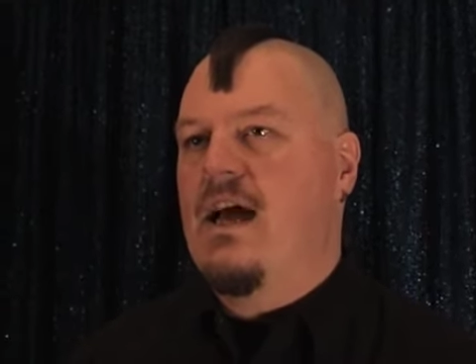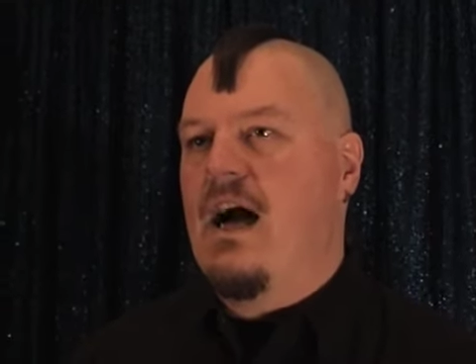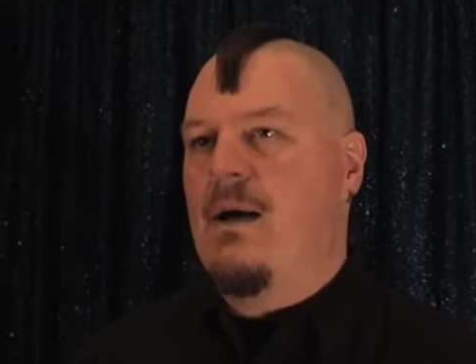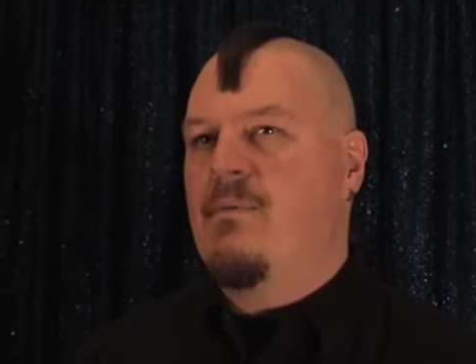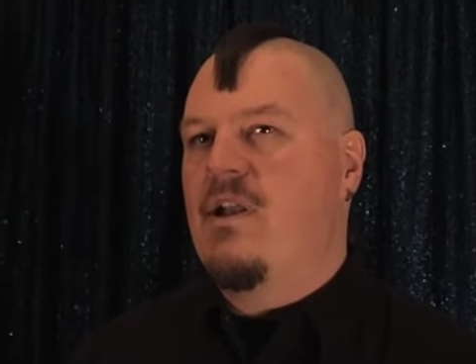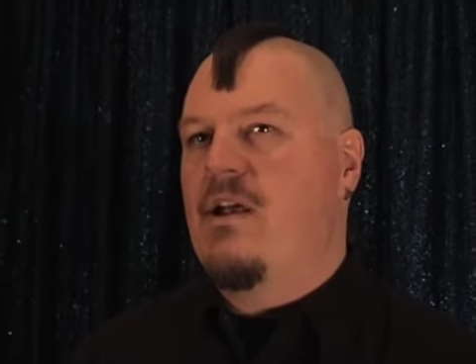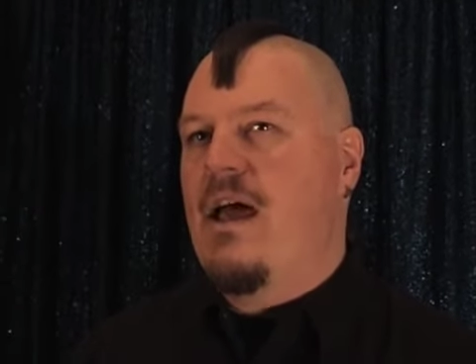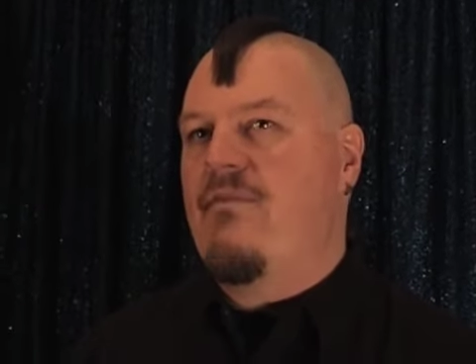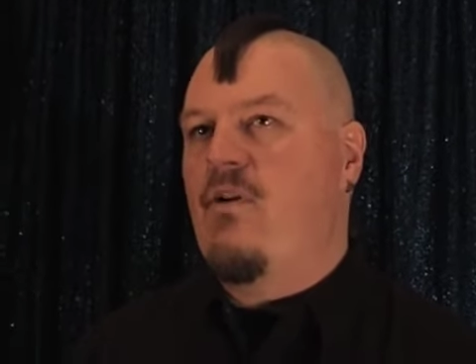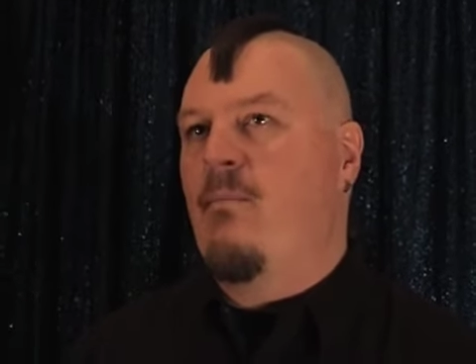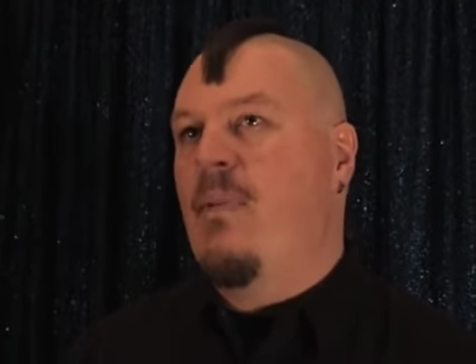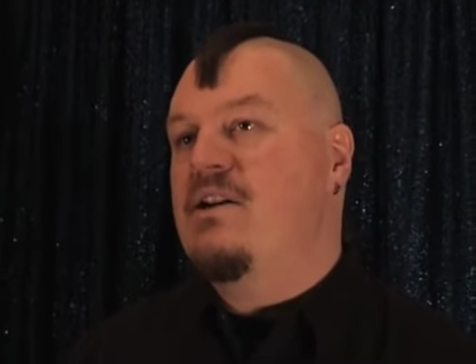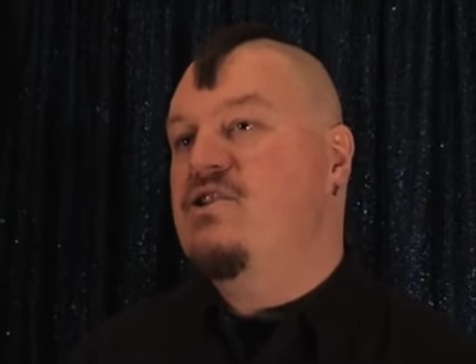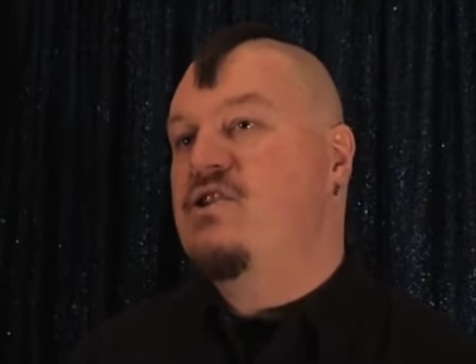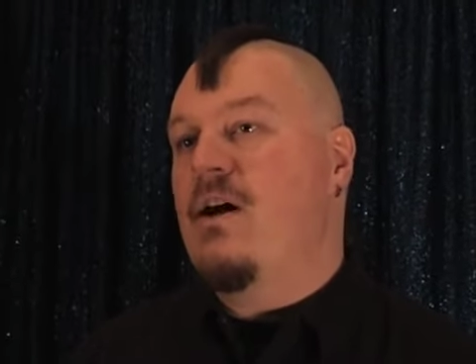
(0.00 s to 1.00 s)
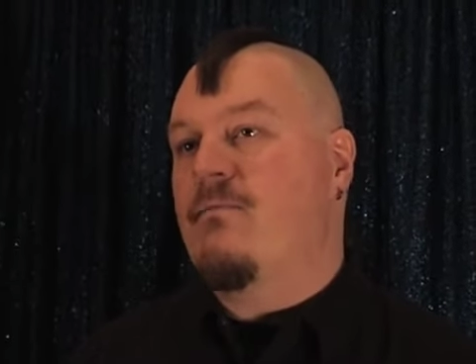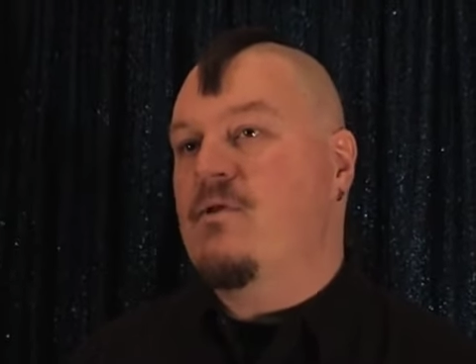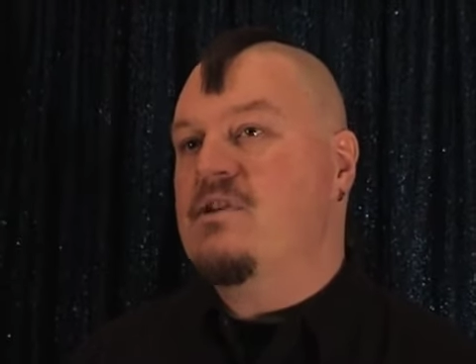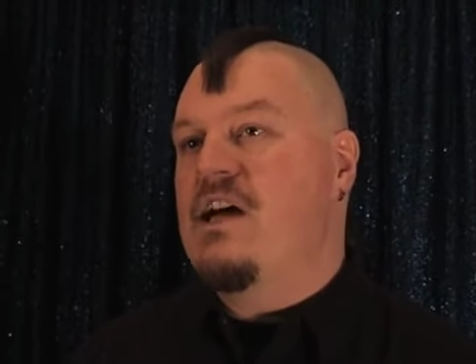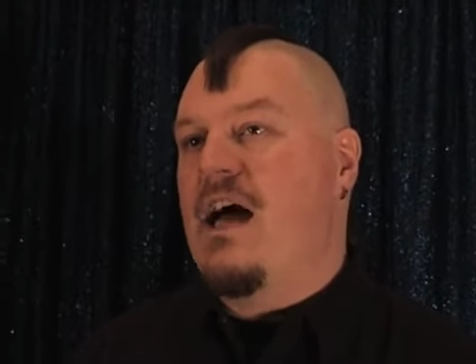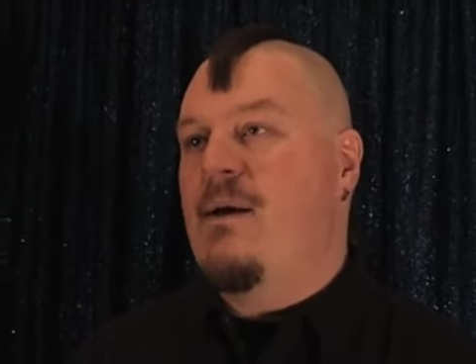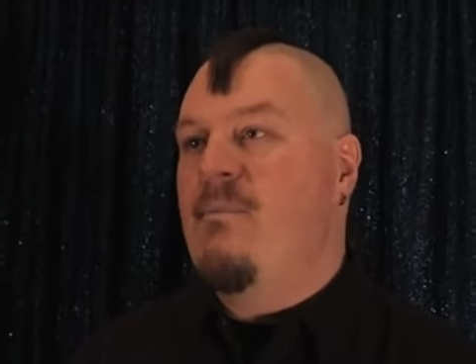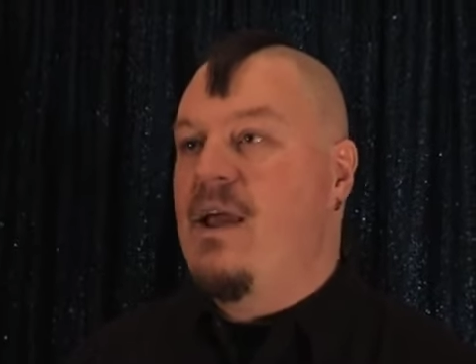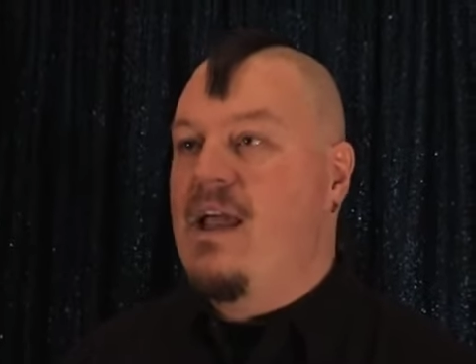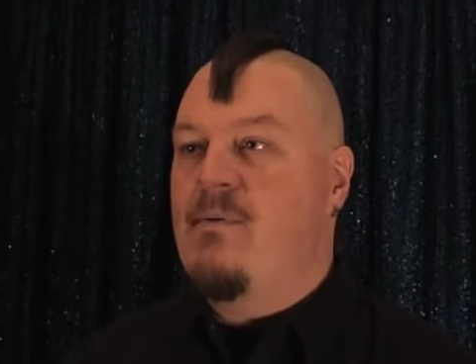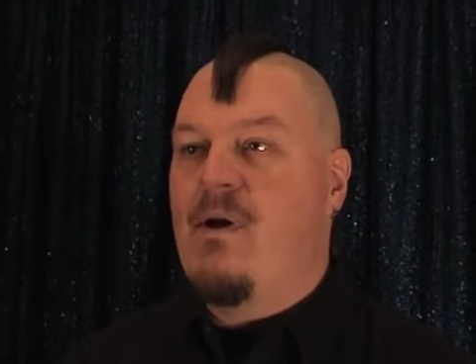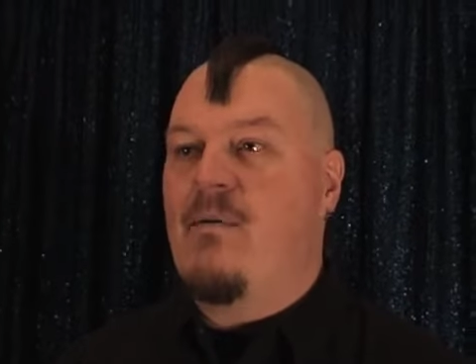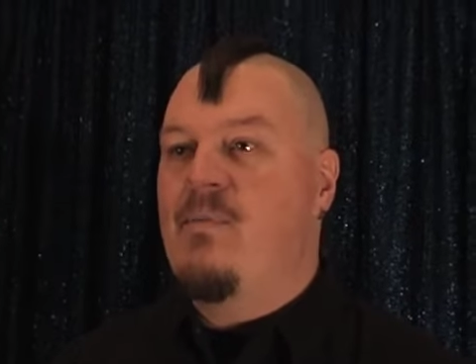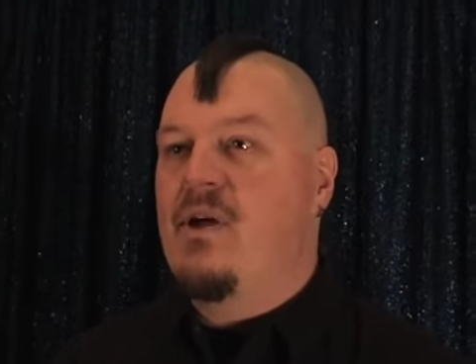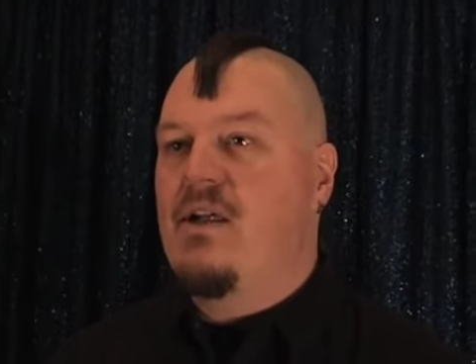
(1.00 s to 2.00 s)
I'm going to have a much tougher time time paying
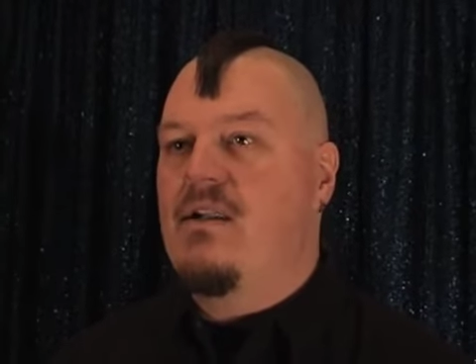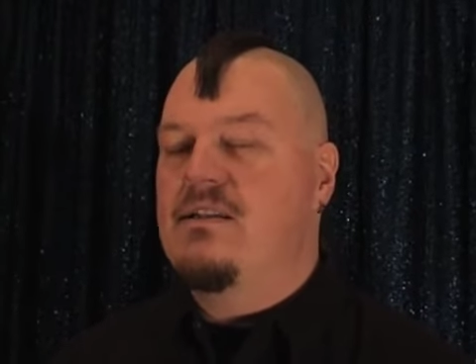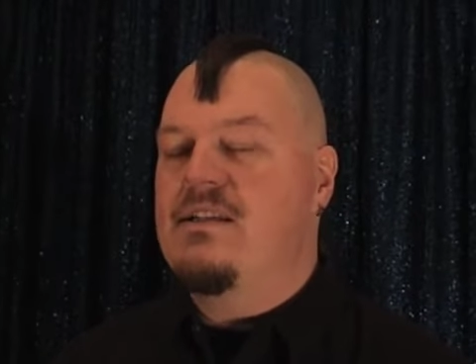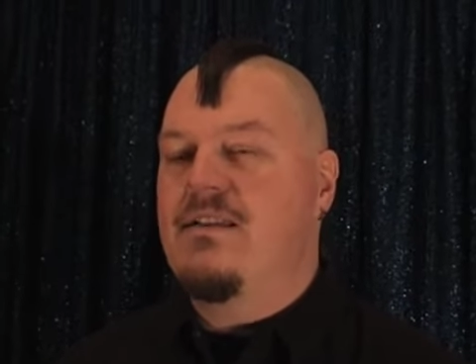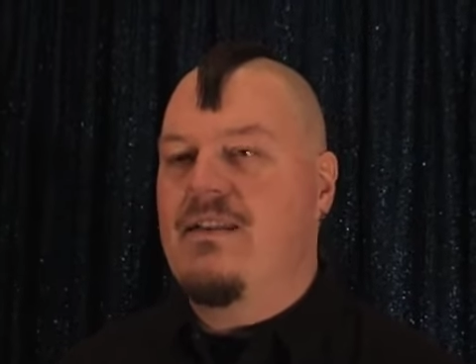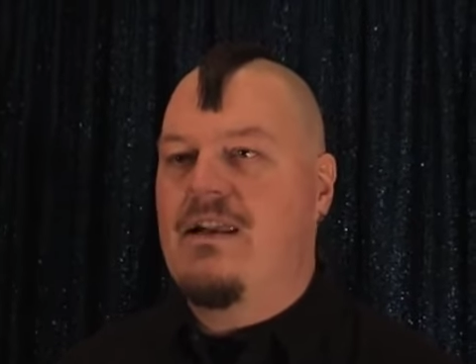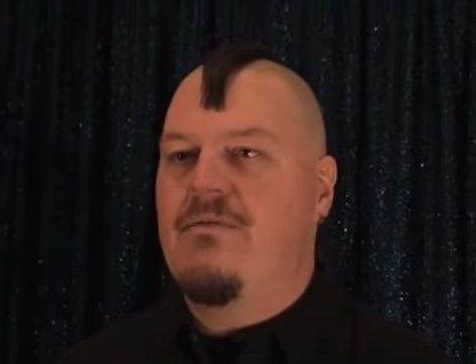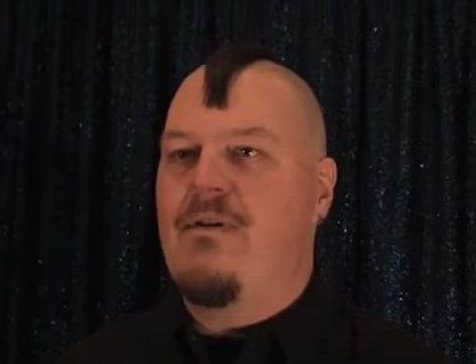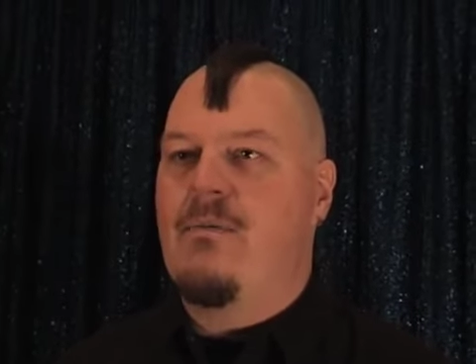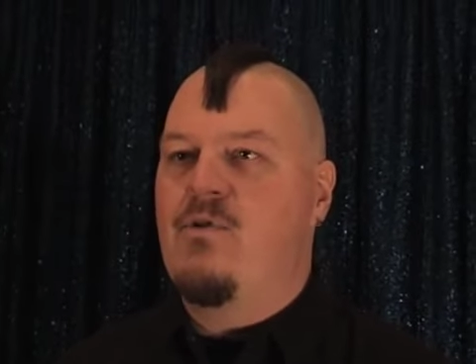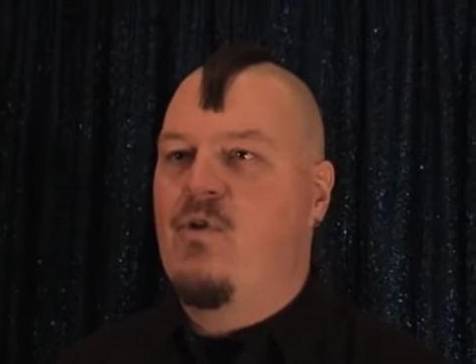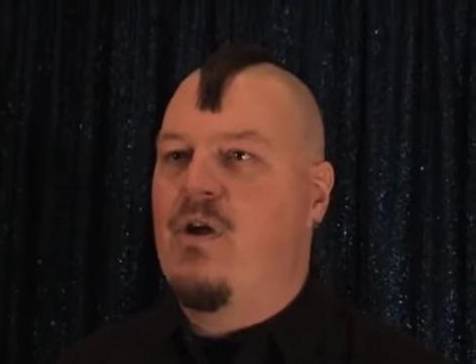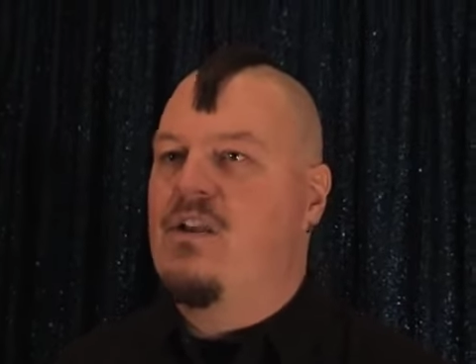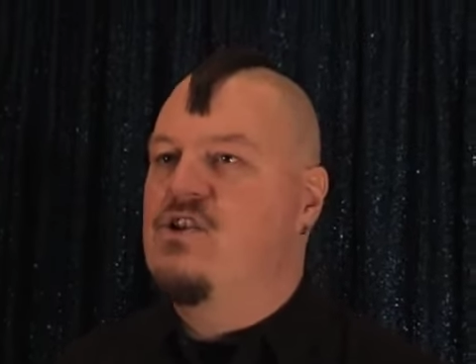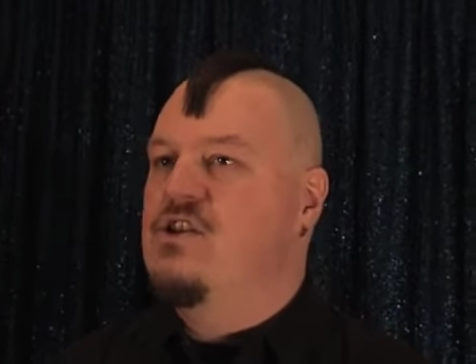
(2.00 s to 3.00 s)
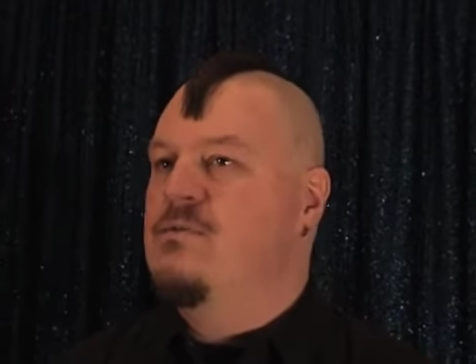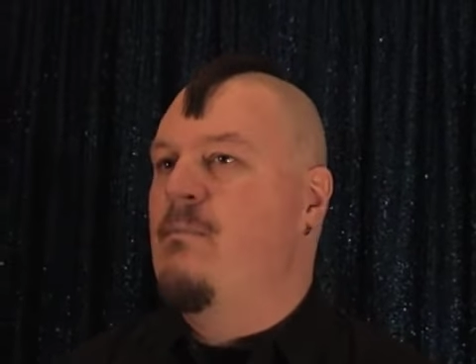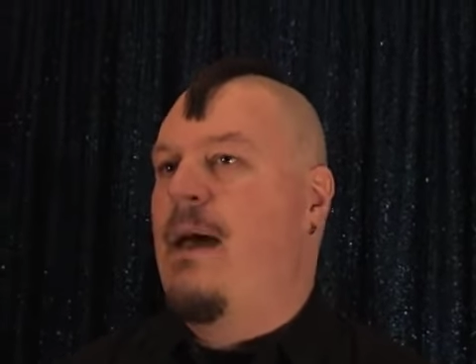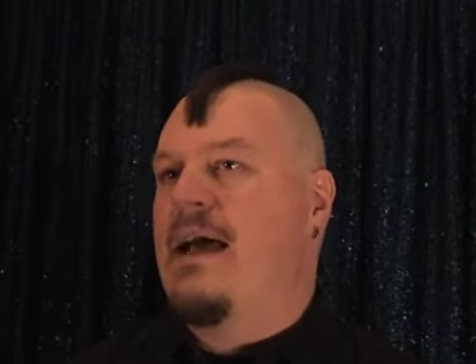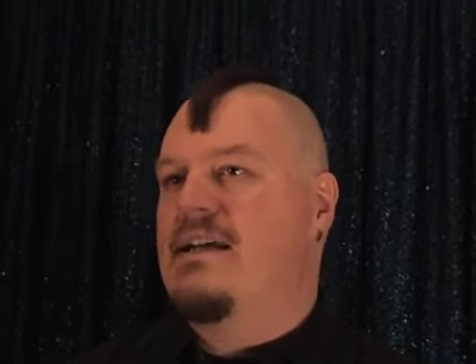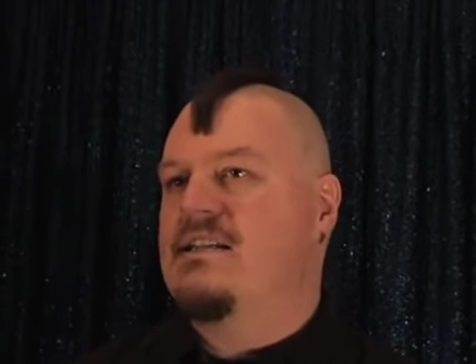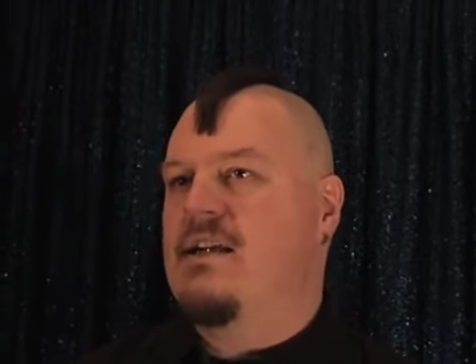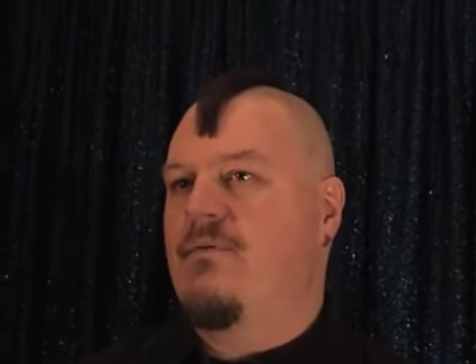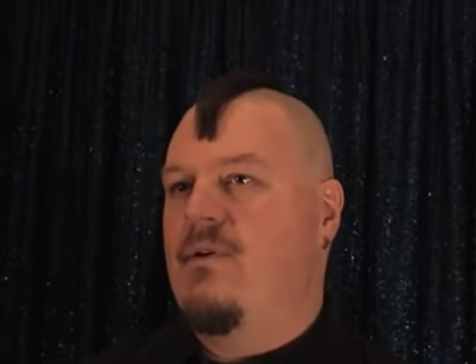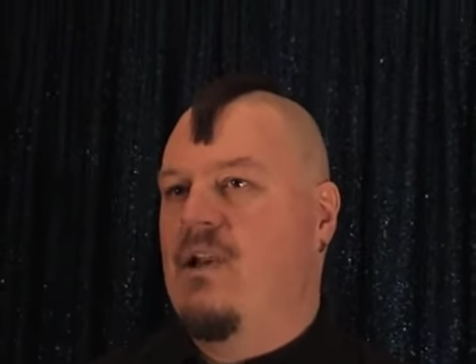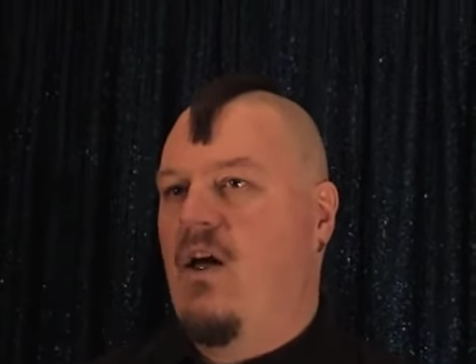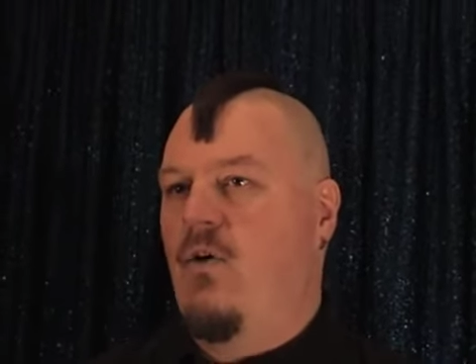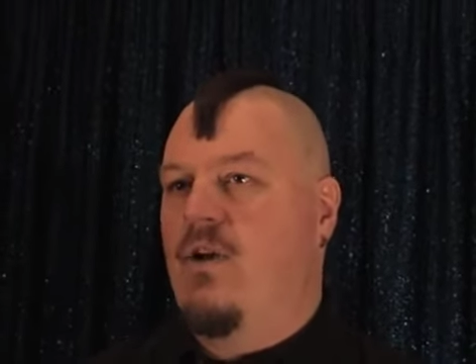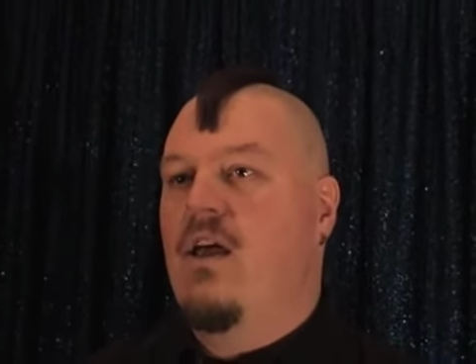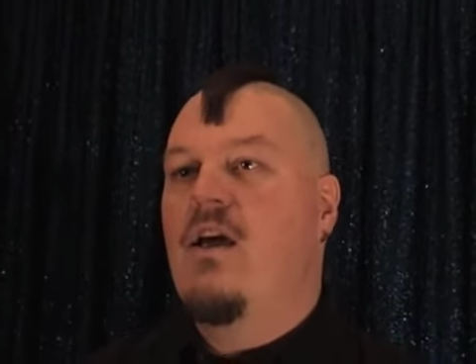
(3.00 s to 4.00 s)
my bills than if I'm doing just Mac stuff
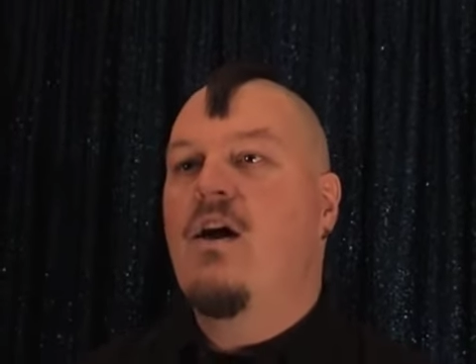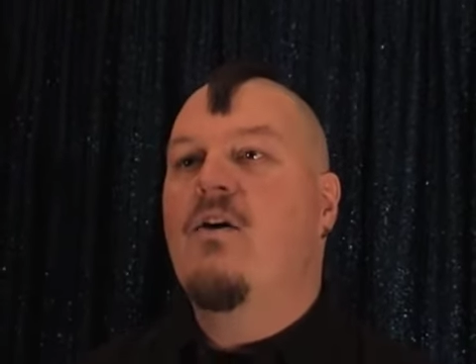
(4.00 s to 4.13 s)
alone.